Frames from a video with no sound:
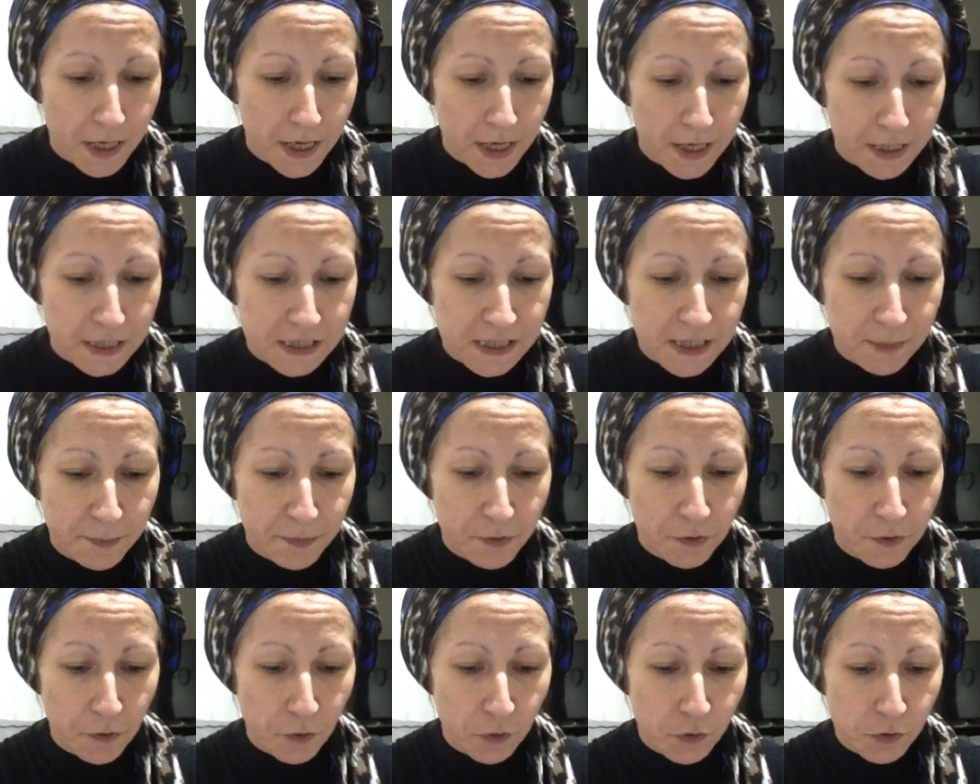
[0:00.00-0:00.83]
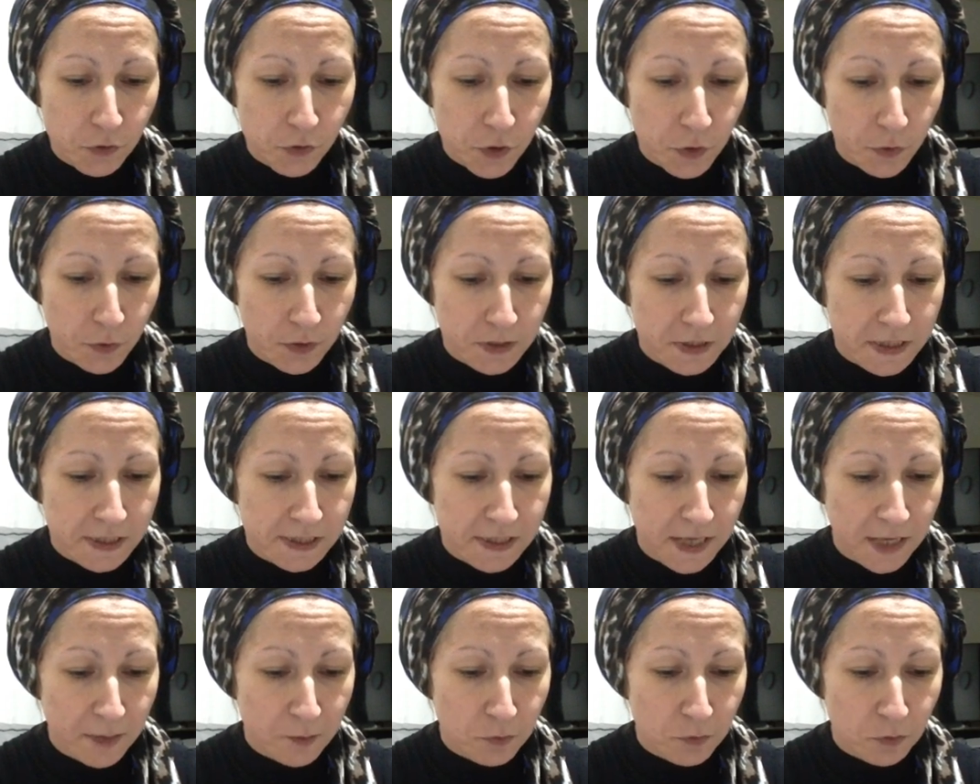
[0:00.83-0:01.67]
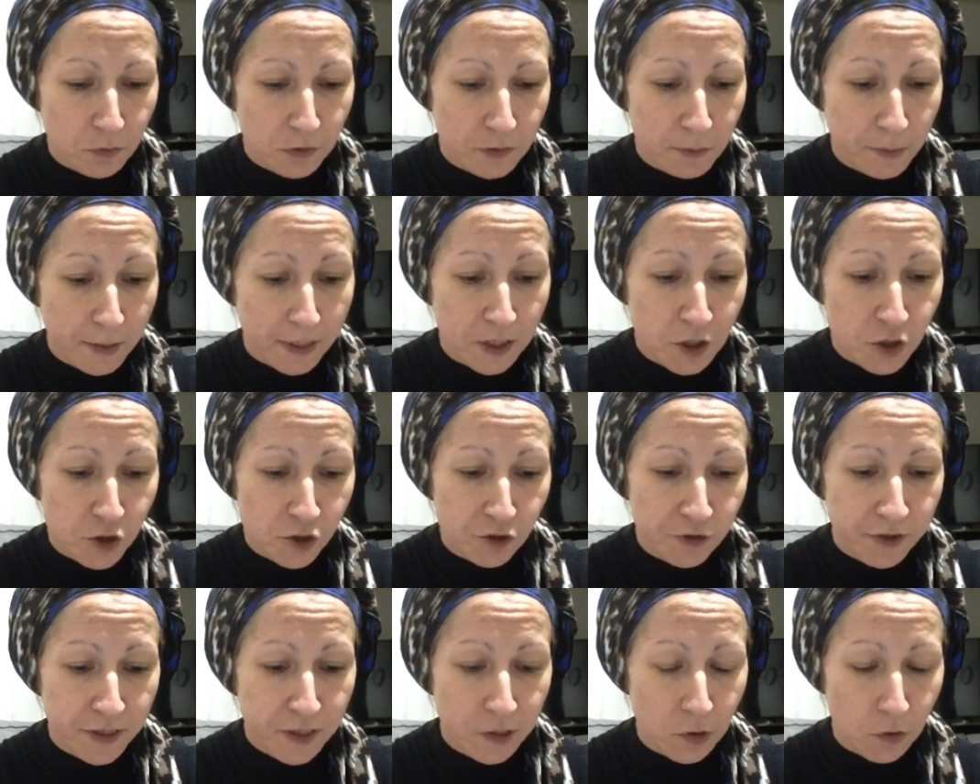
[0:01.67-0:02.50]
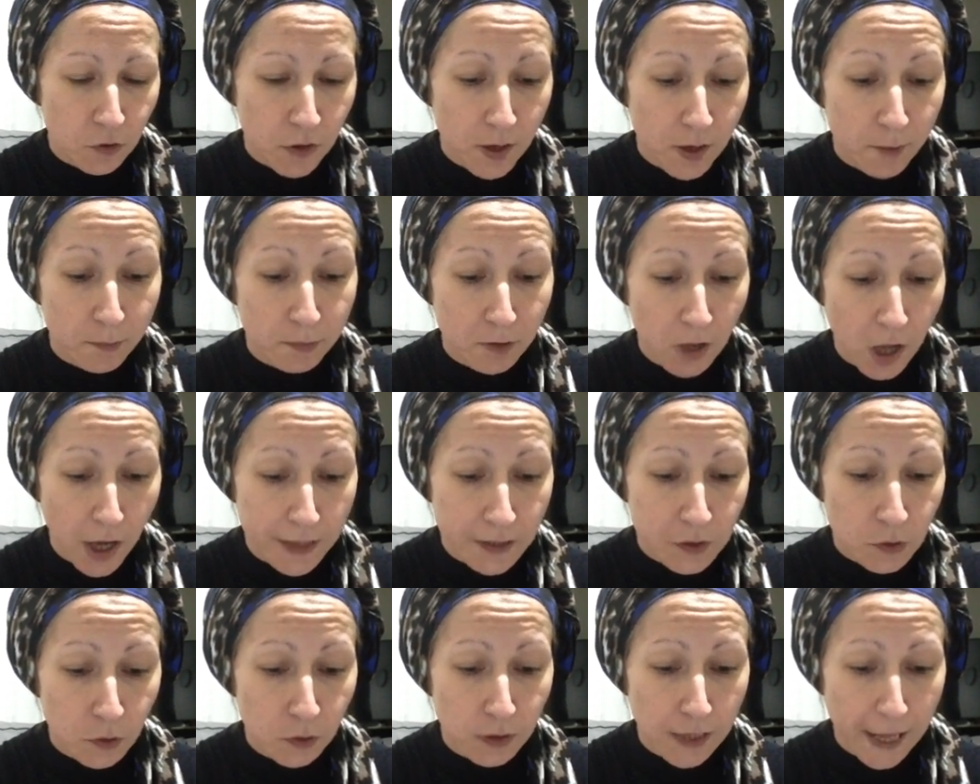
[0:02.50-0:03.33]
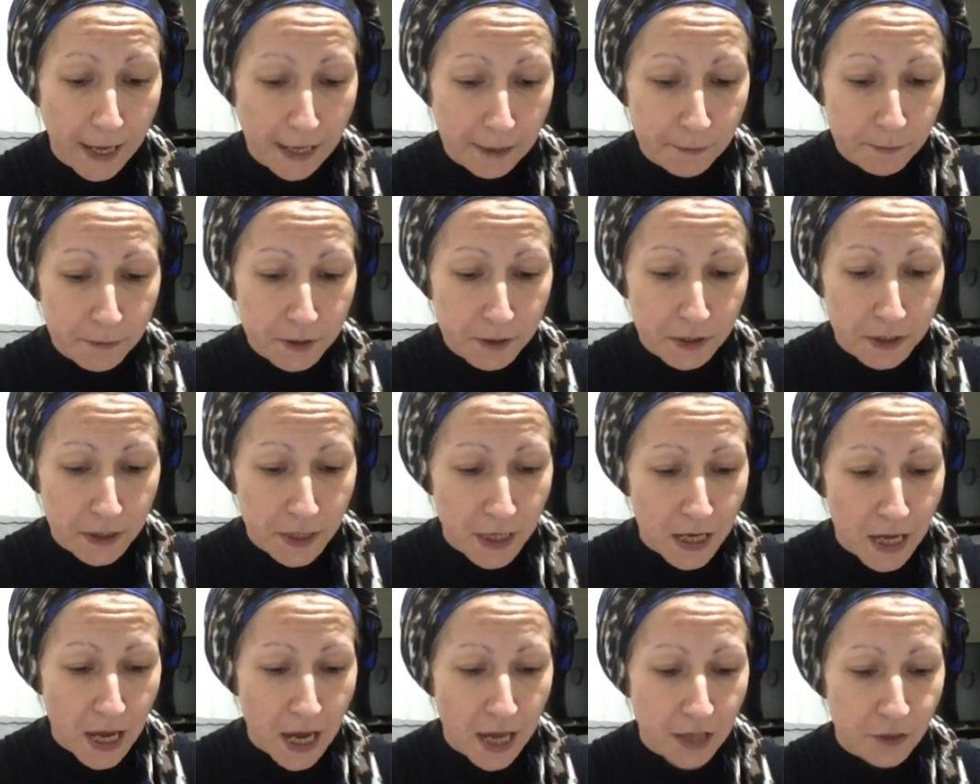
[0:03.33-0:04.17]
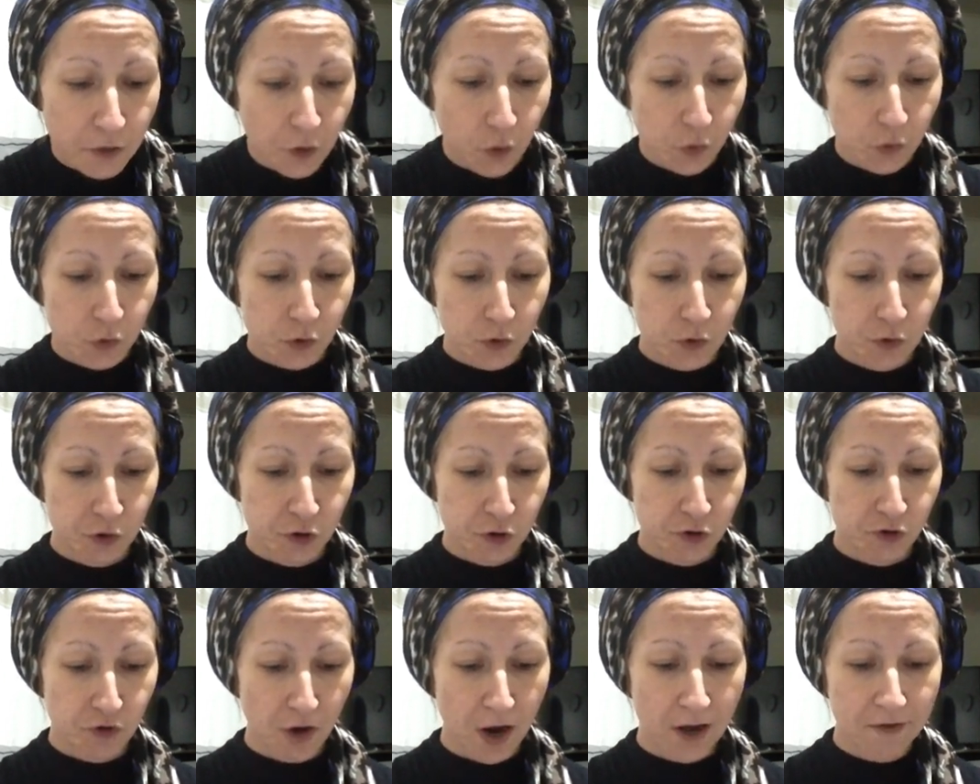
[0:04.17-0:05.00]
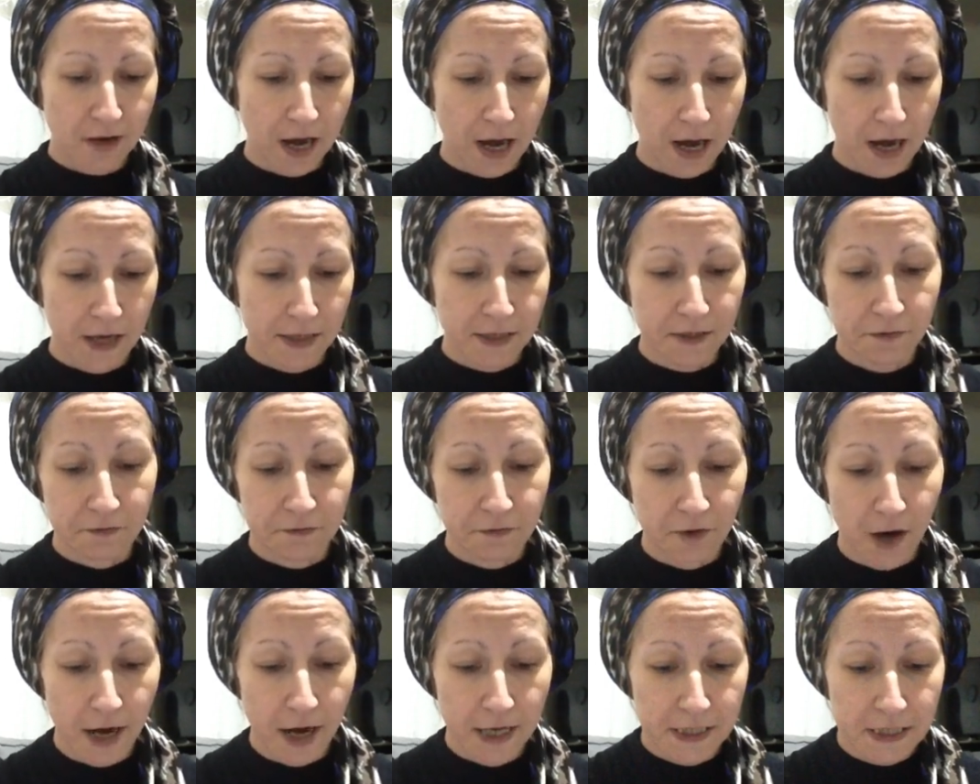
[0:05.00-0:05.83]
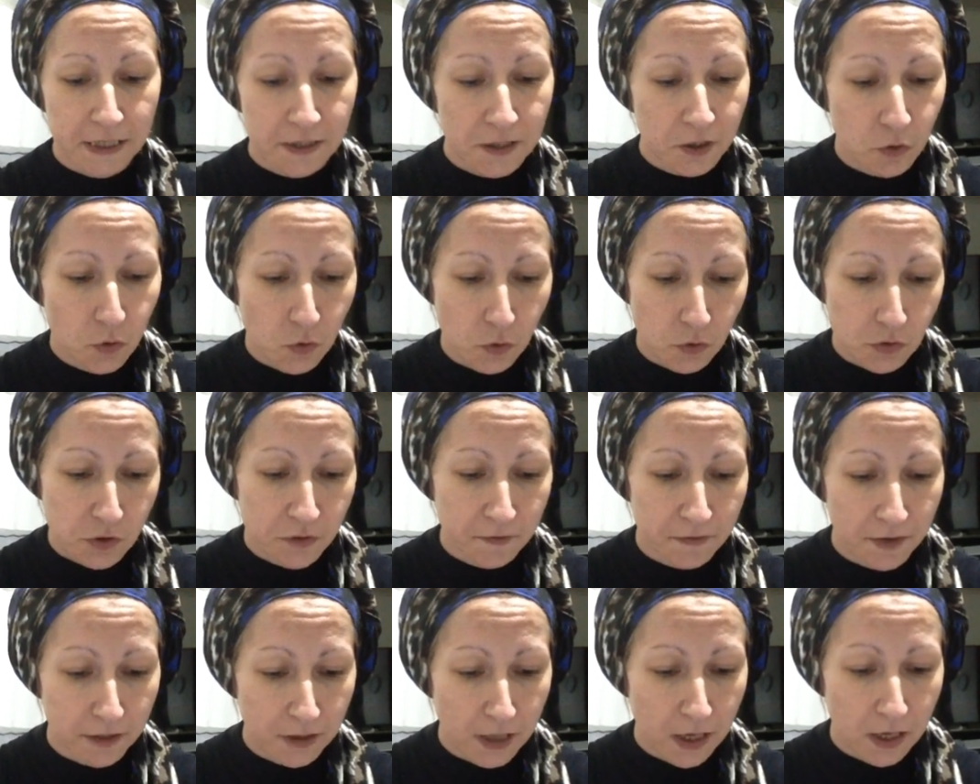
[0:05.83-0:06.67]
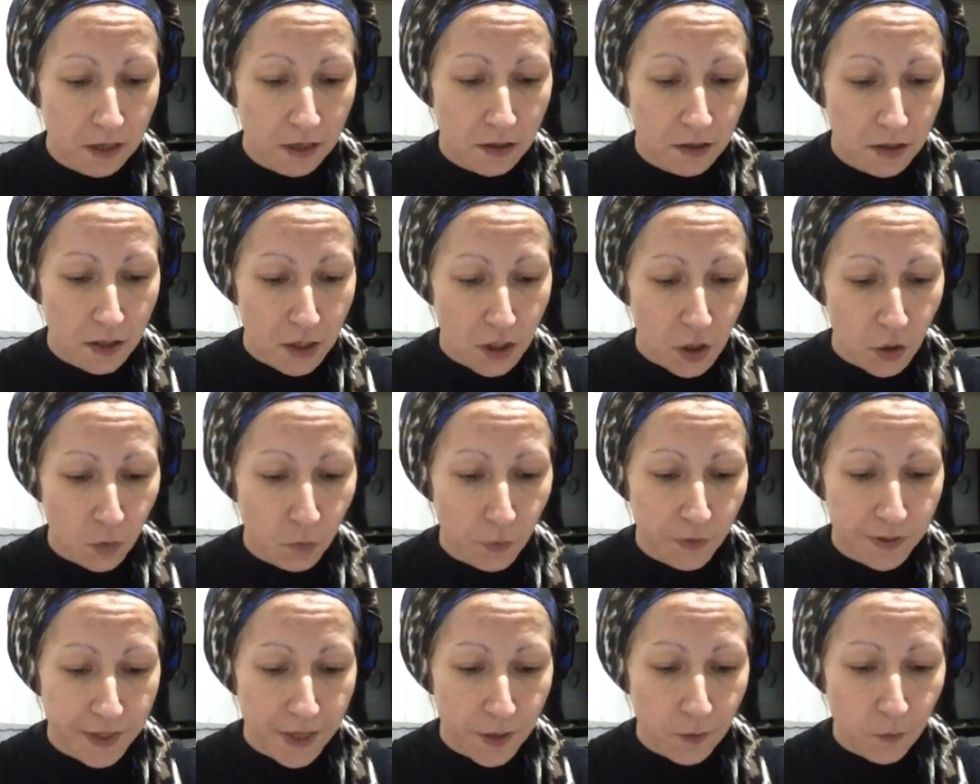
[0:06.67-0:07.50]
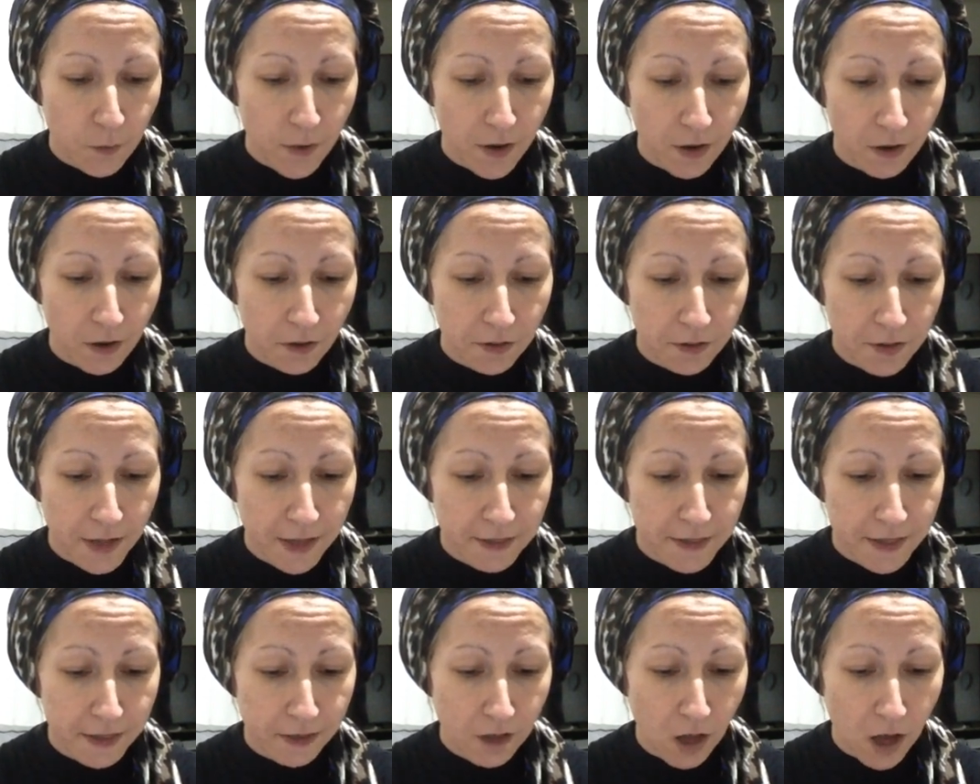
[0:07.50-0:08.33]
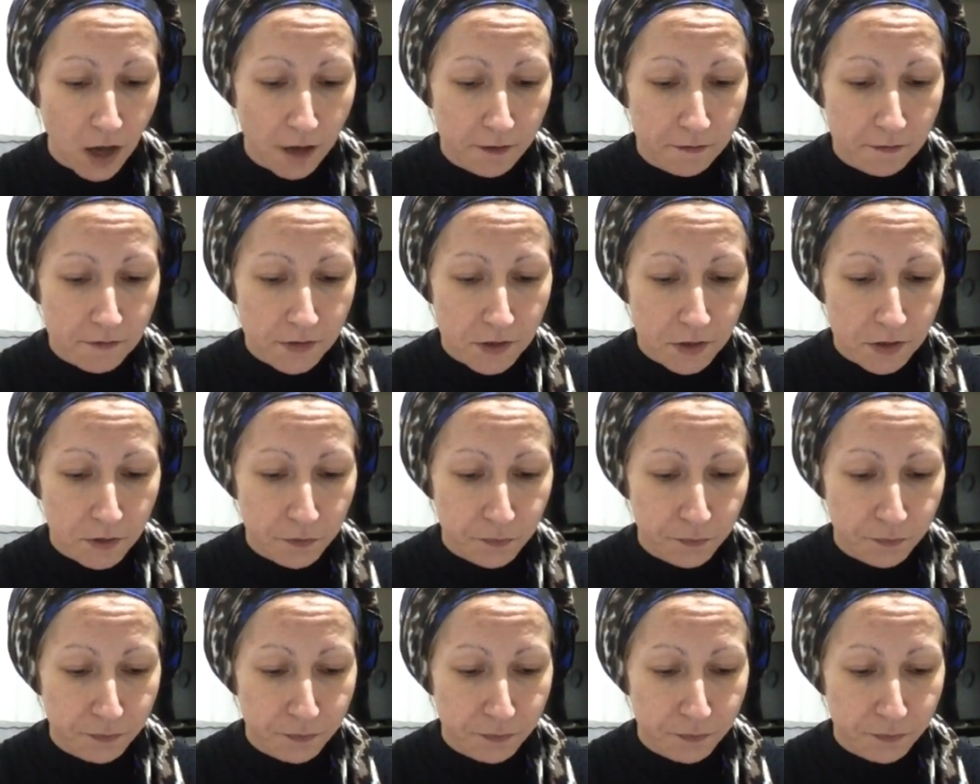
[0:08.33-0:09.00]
except those who are disabled by injury or are blind or lame, and those who strive hard and fight in the cause of Allah with their wealth and their lives.